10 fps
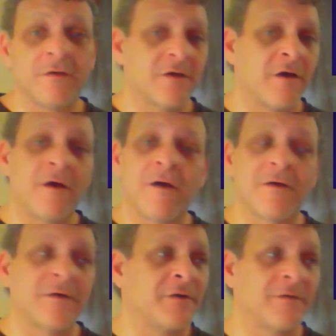
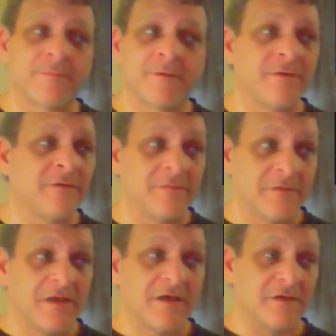call up here.
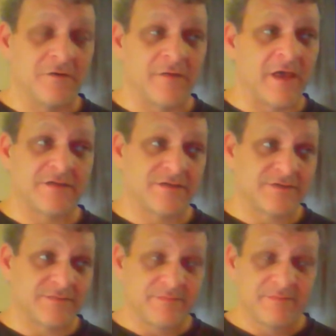You know,
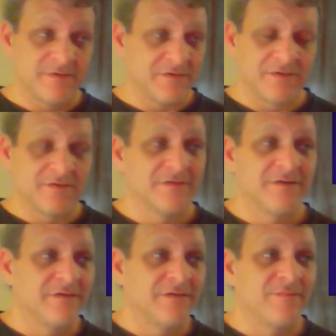that's
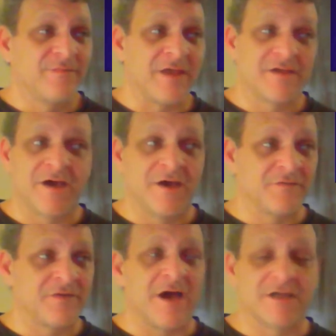that kind
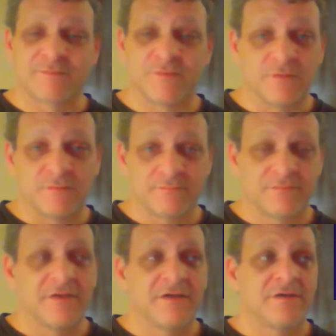of gospel.
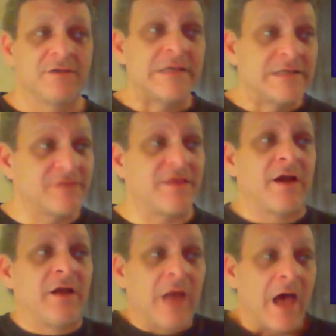He did that
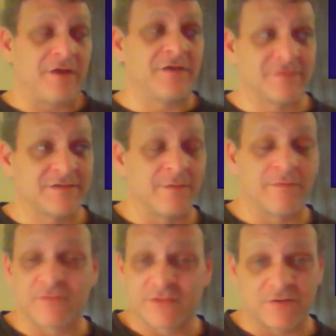a lot in some
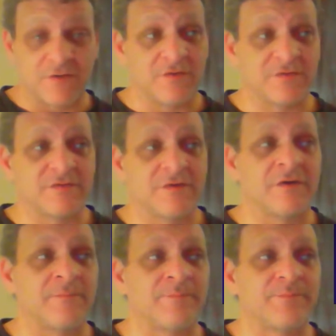of his songs.
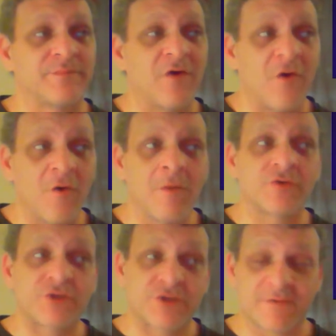
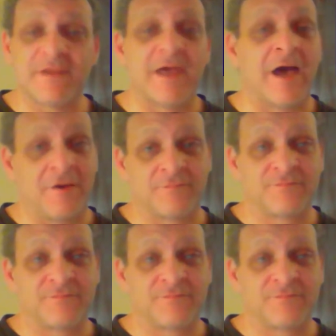Almost took me out of